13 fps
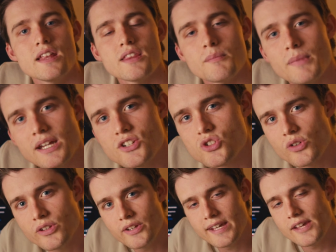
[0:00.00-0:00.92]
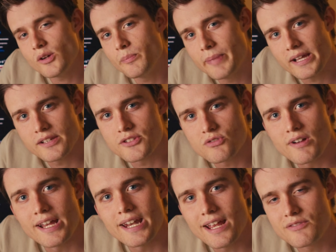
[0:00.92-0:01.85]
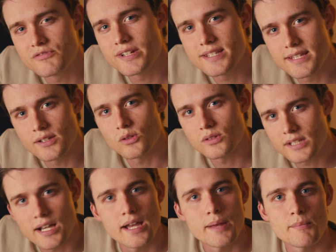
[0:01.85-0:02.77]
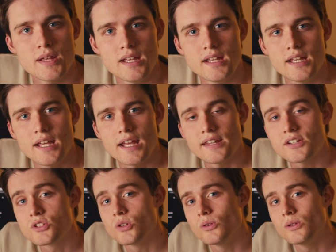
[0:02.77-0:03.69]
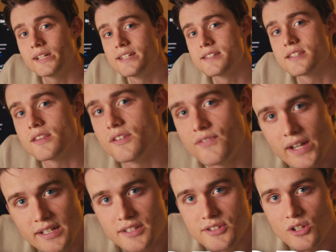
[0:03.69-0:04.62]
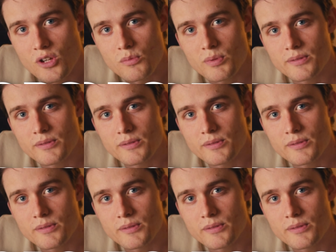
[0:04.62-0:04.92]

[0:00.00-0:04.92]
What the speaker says: that makes sure you get your balance right every single time. That tool is the vector scope.